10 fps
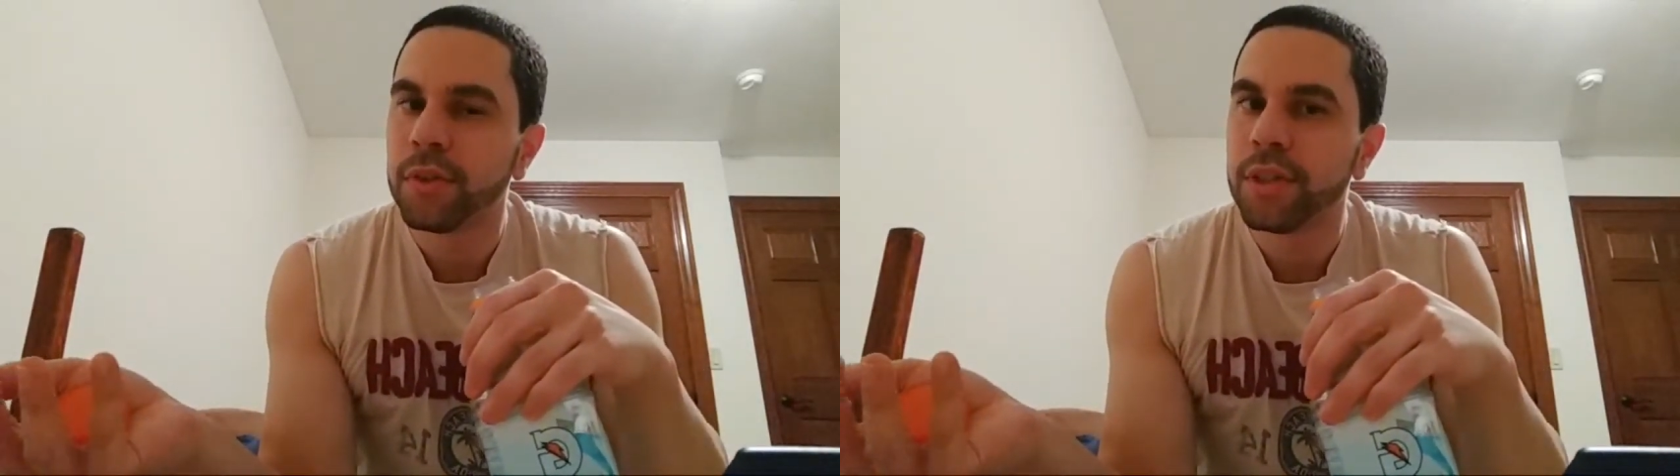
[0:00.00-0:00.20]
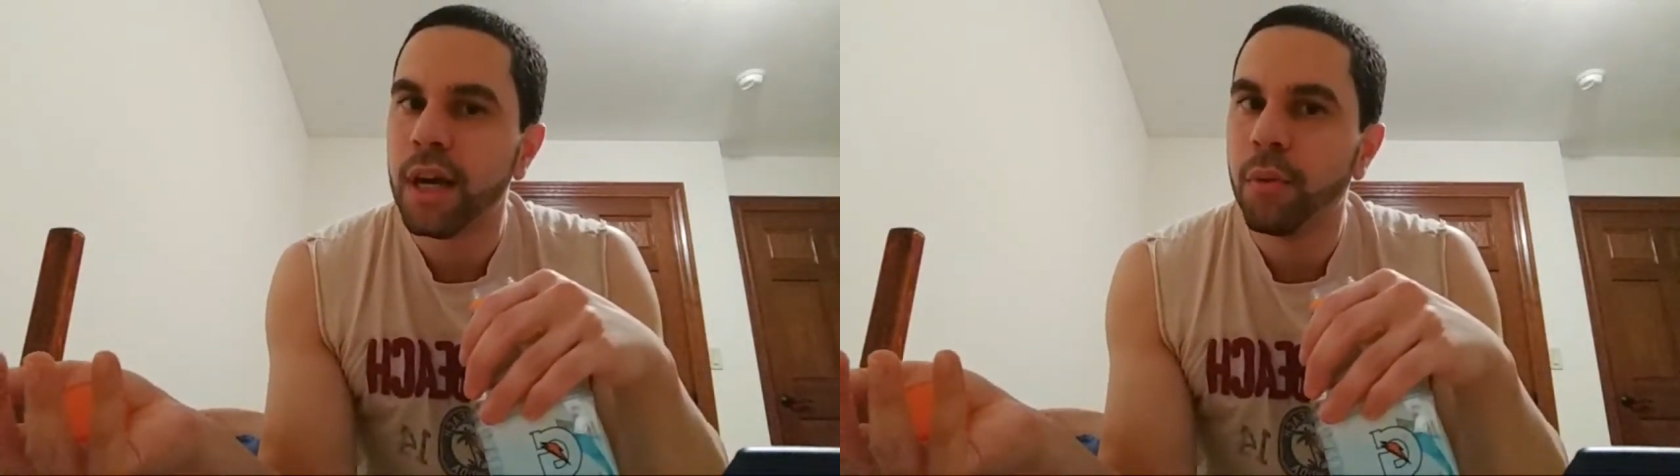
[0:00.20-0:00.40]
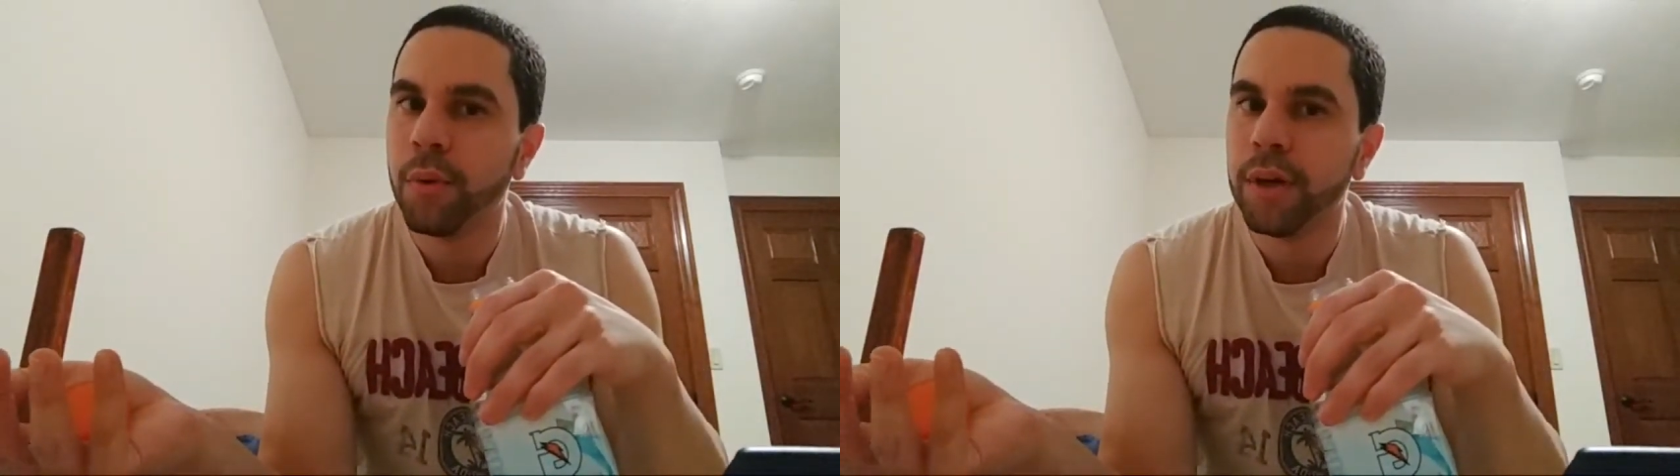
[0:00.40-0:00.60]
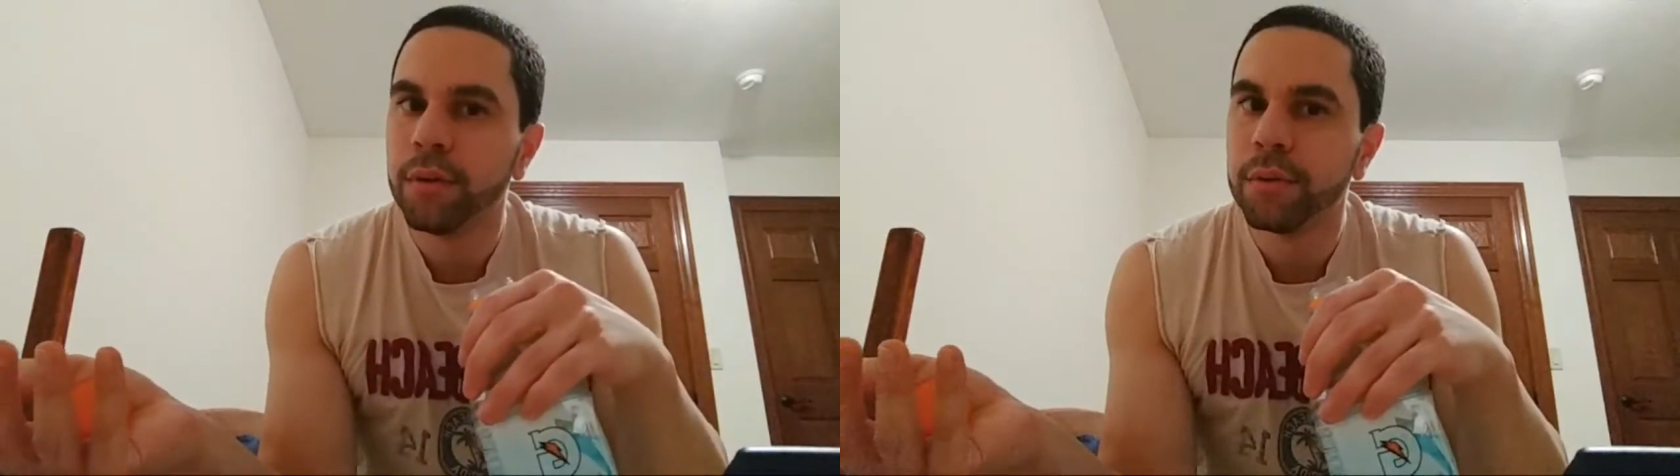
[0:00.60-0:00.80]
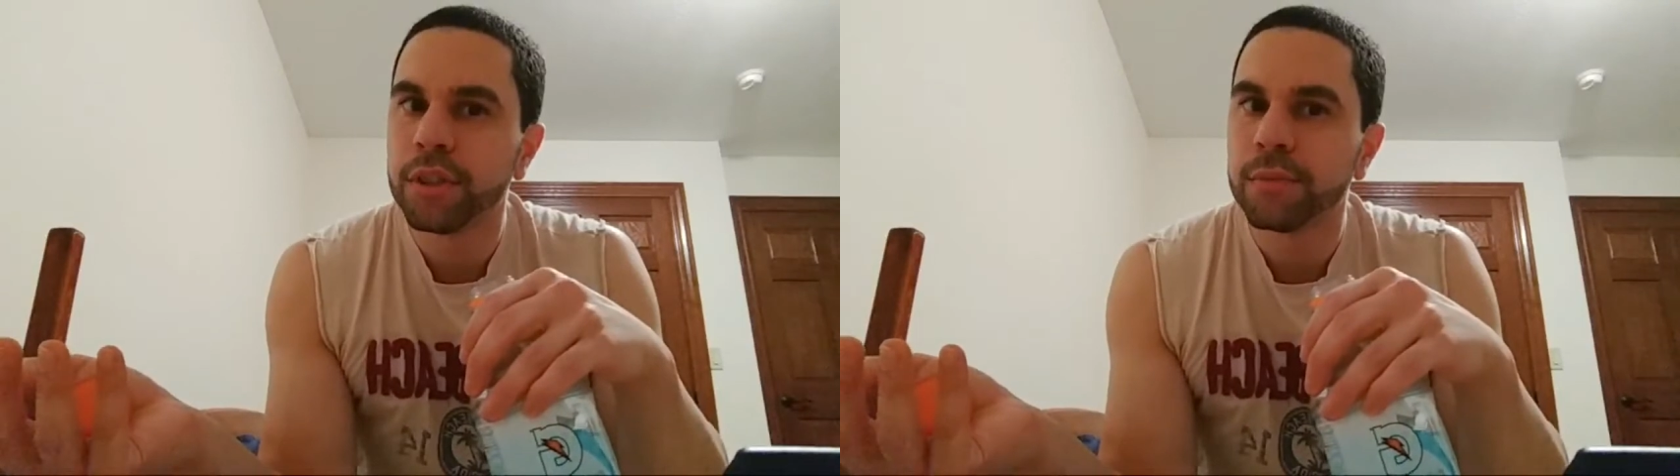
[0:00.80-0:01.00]
style where
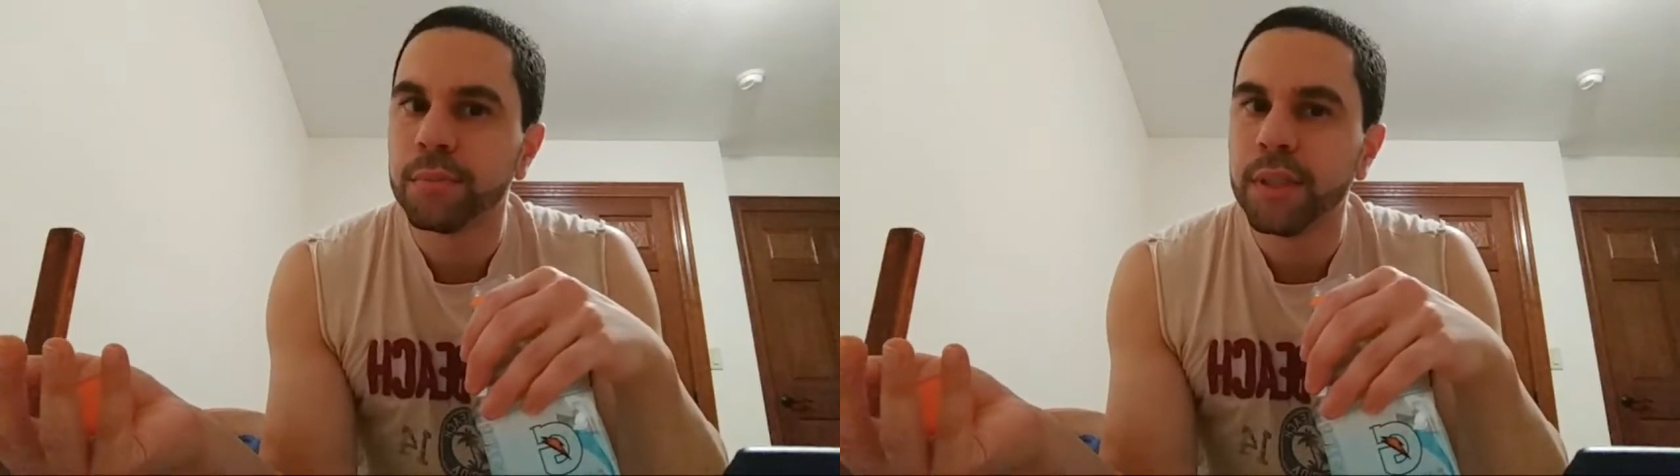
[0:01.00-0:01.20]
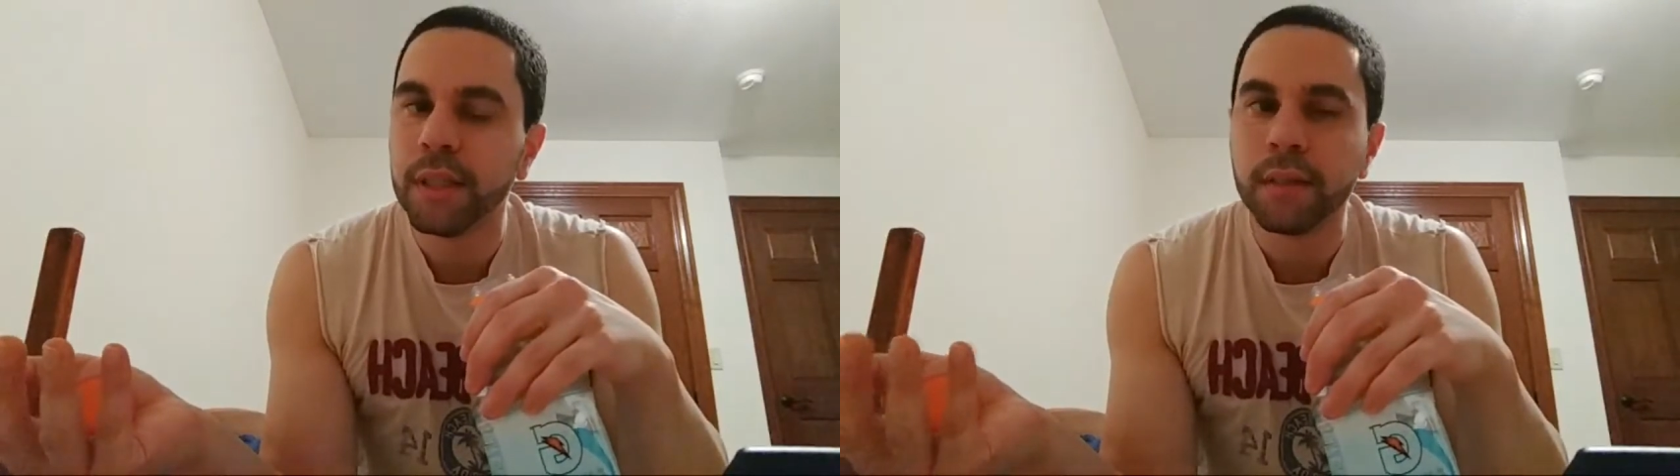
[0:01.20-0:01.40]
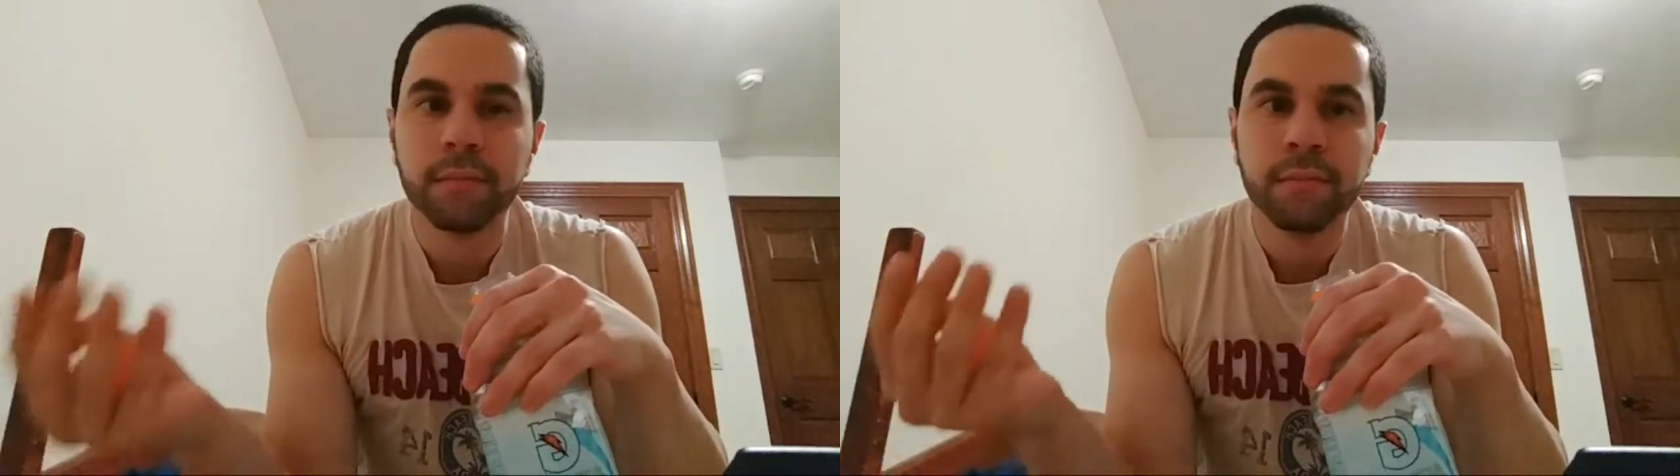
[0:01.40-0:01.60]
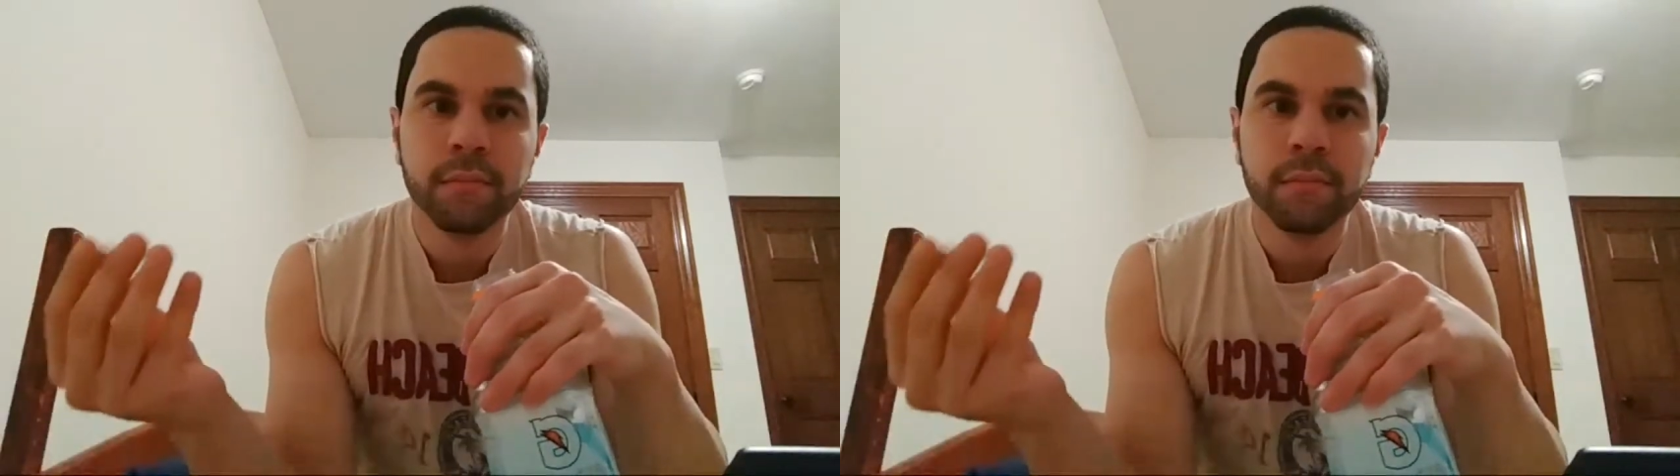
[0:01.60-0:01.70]
it would just be